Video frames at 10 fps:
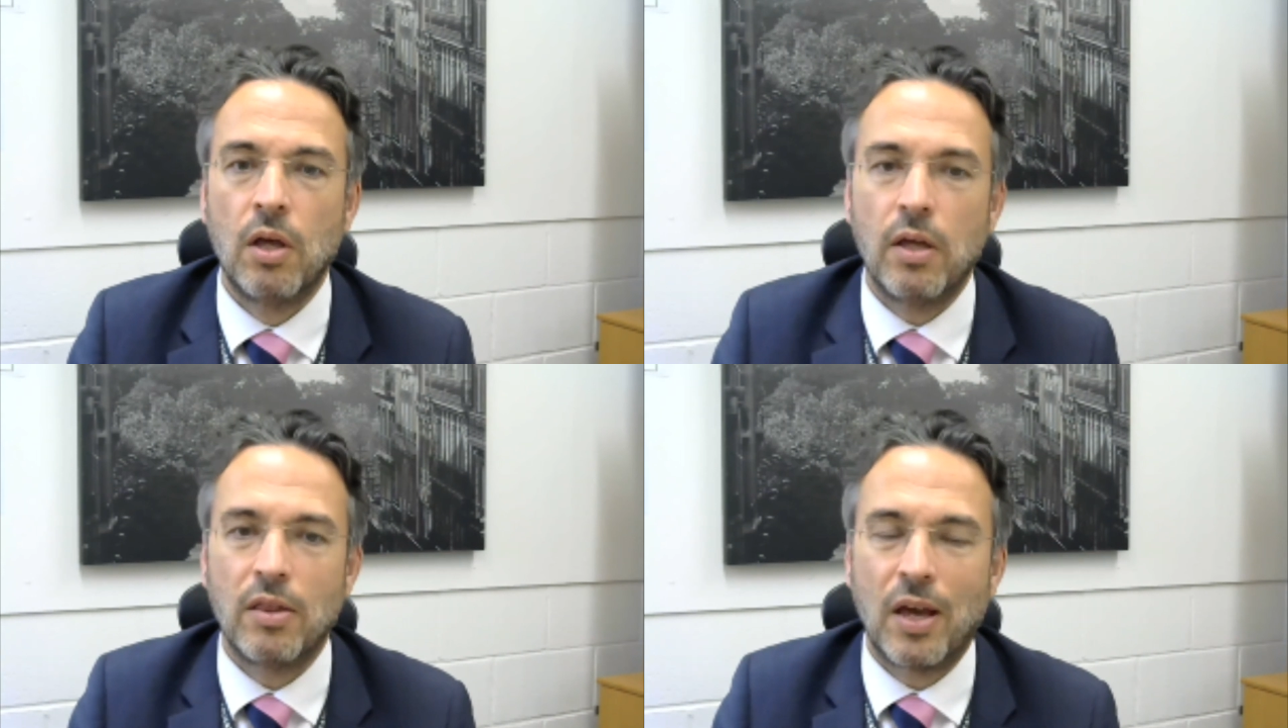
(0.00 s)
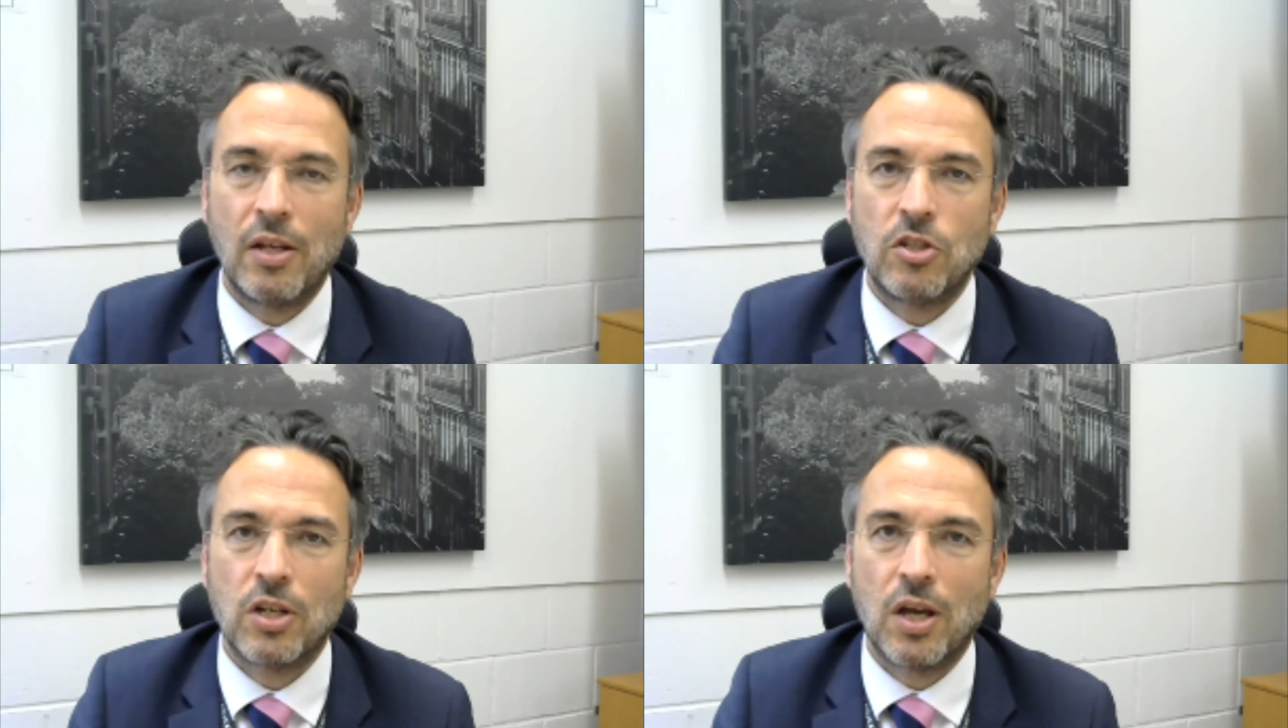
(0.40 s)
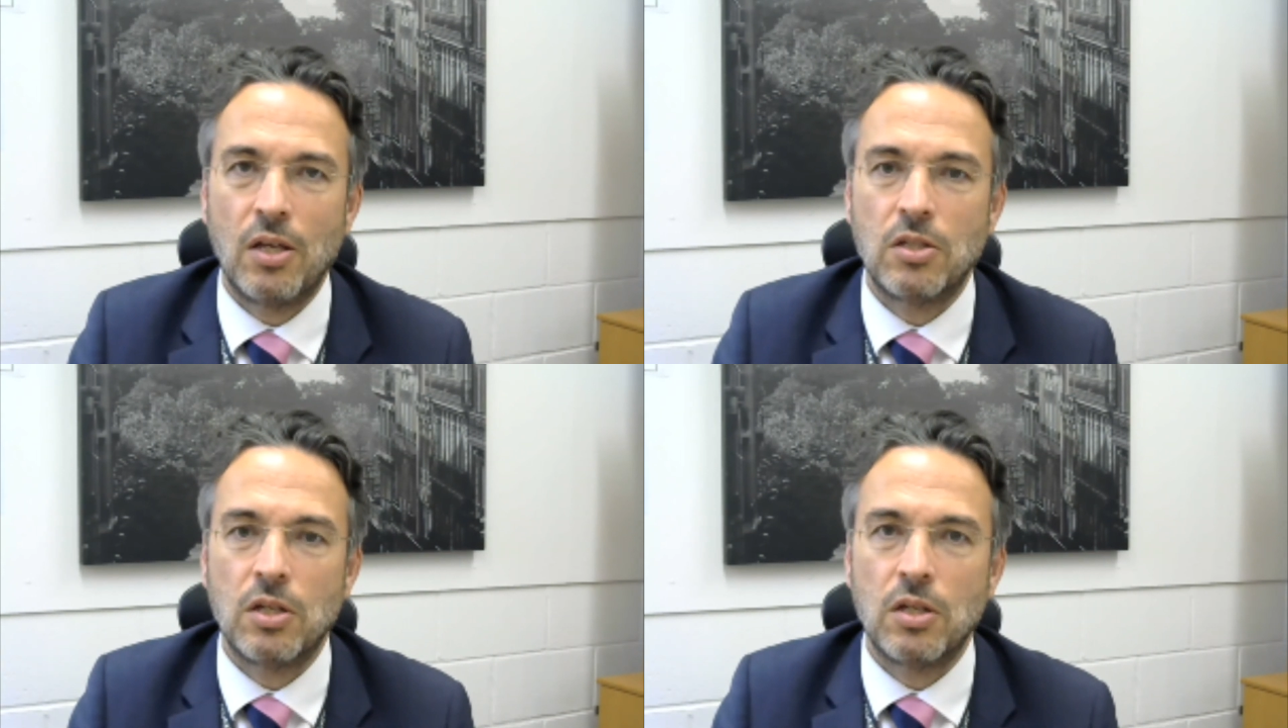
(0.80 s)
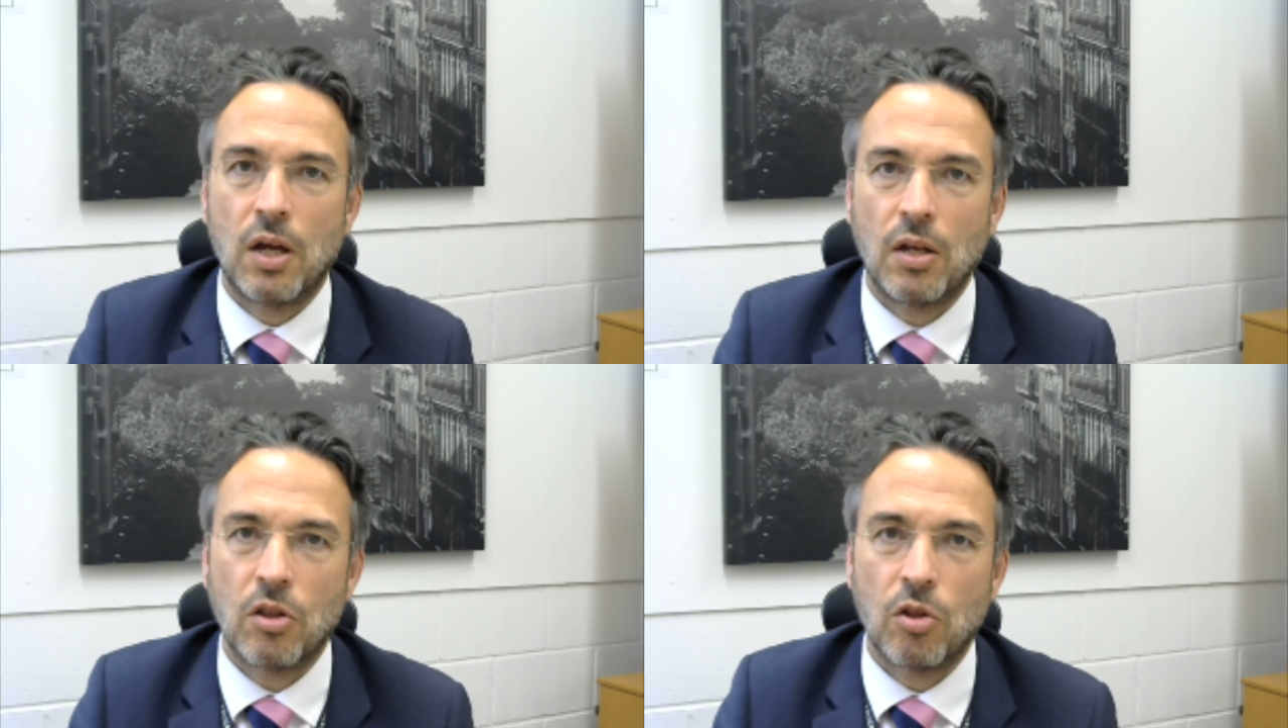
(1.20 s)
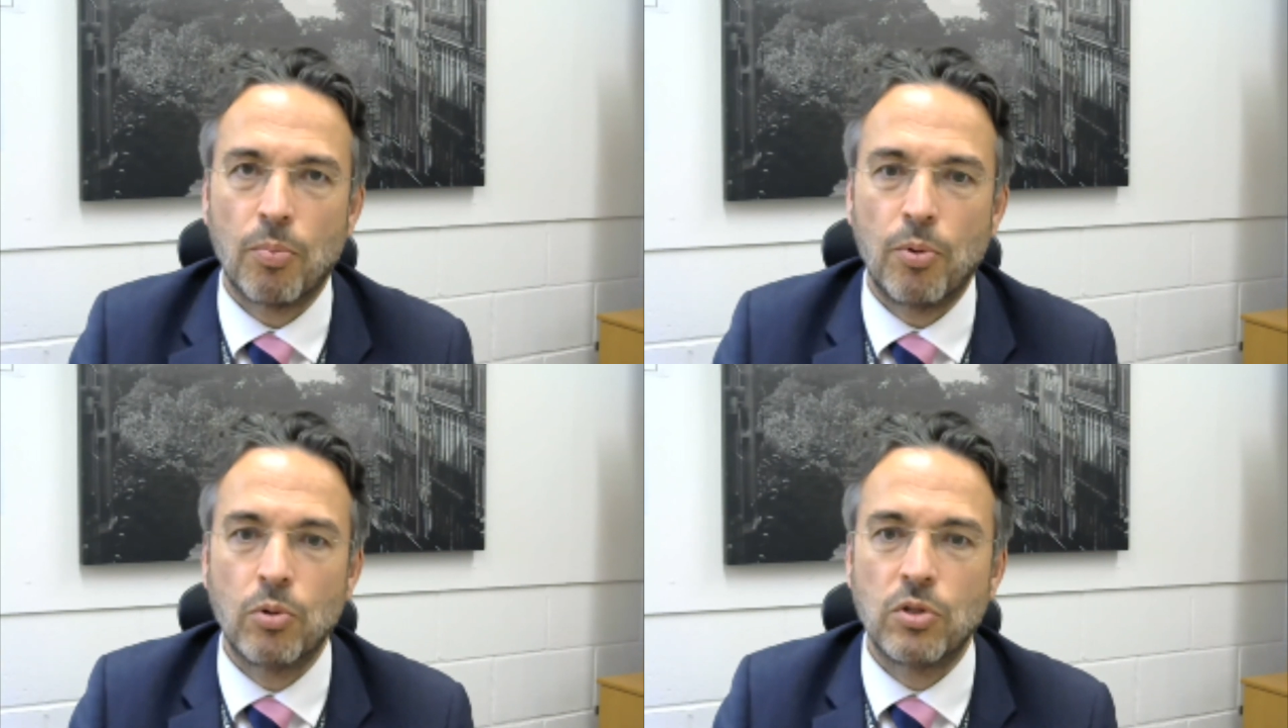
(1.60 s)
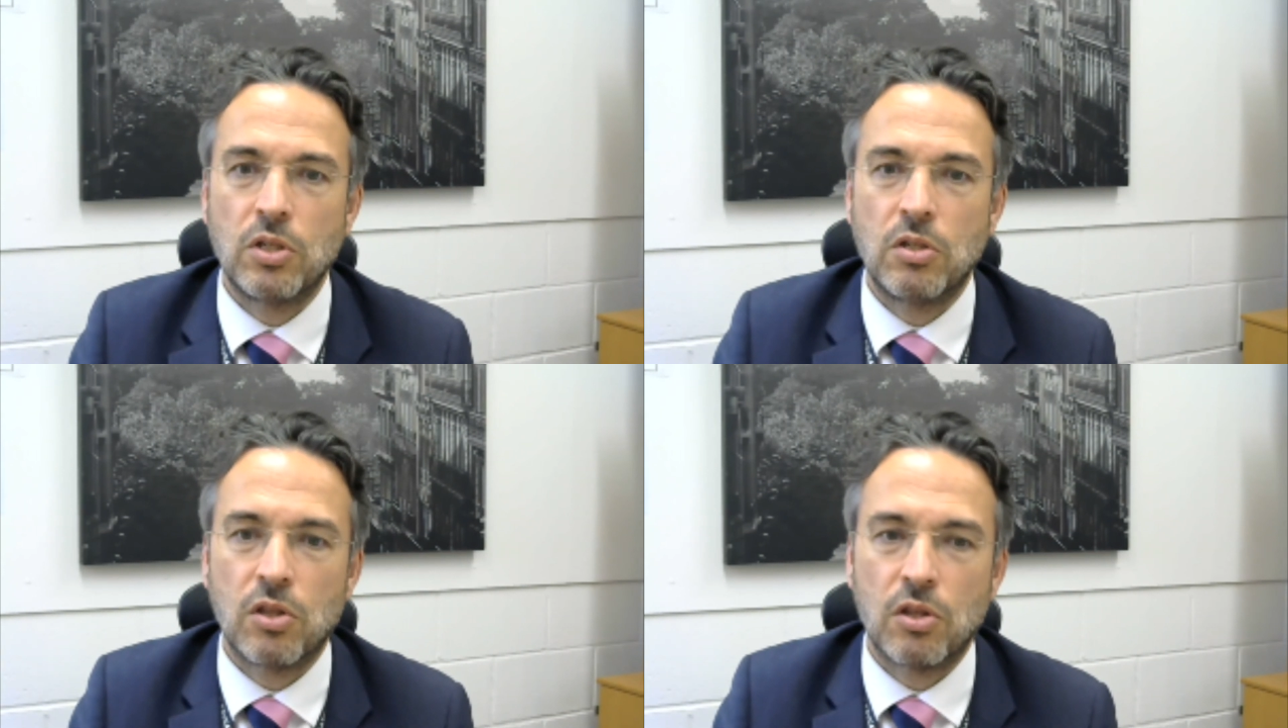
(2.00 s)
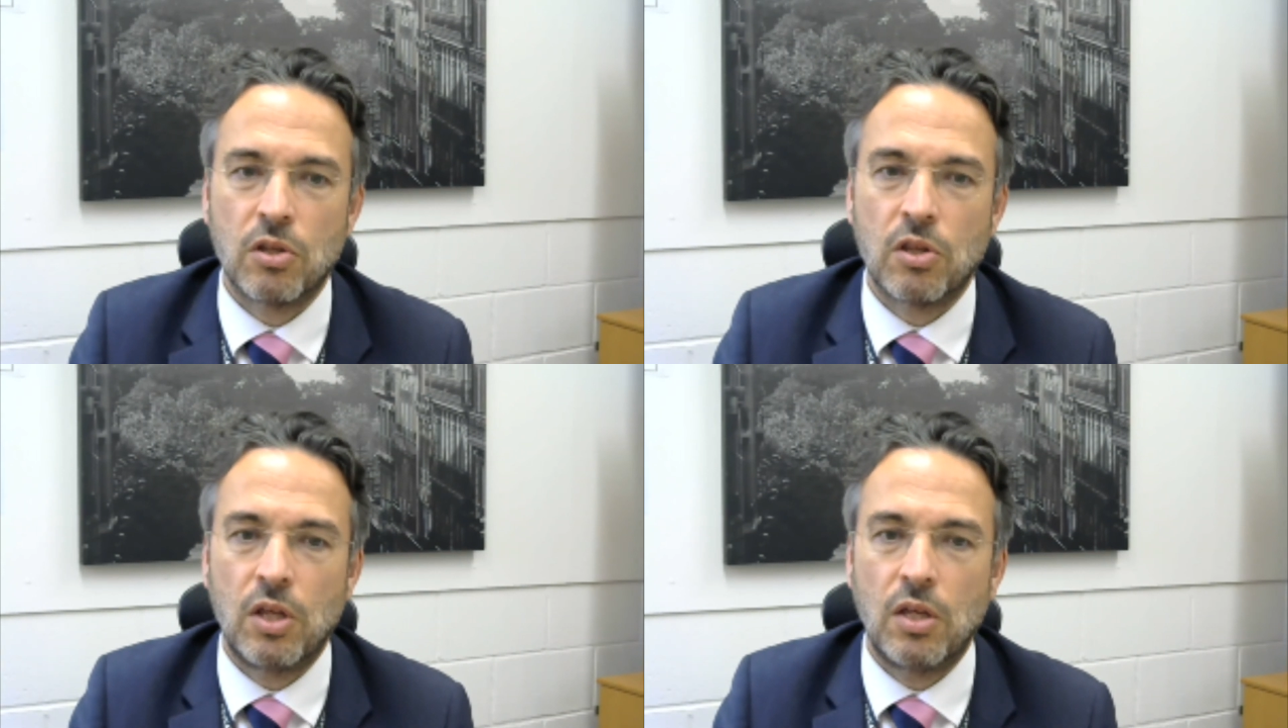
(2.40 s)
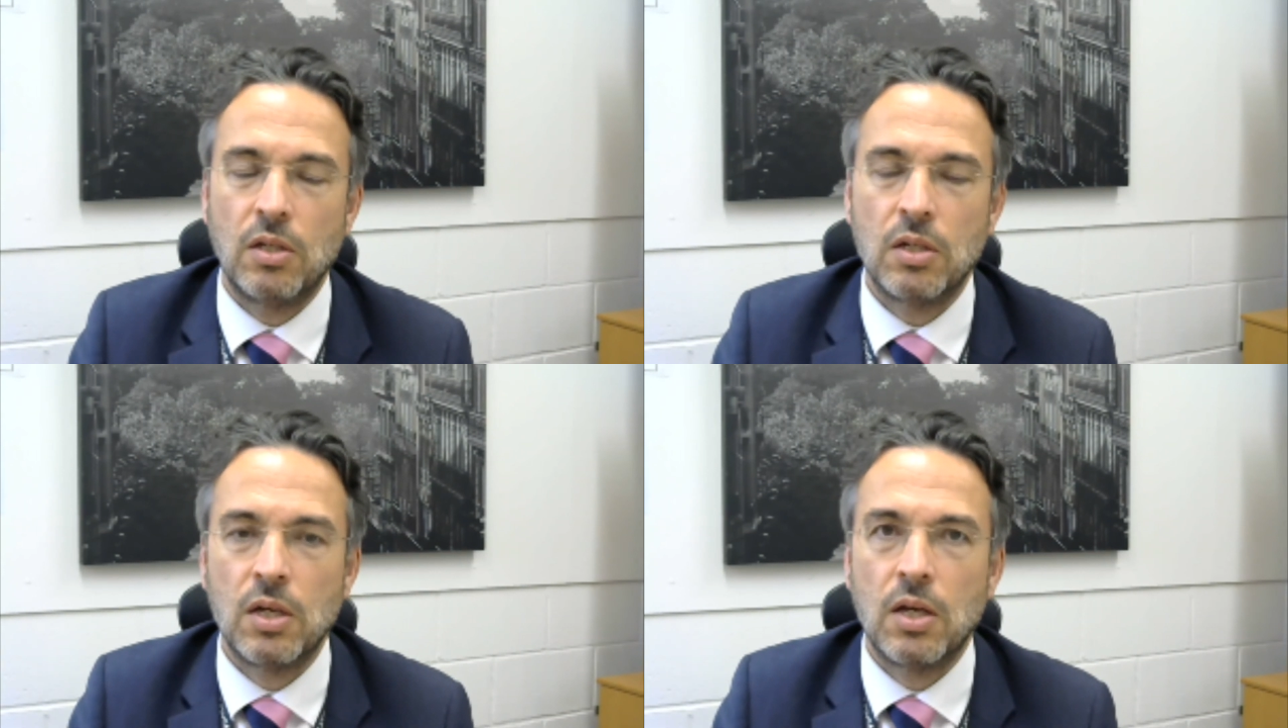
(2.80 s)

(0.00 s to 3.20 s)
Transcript: is educated and supported to succeed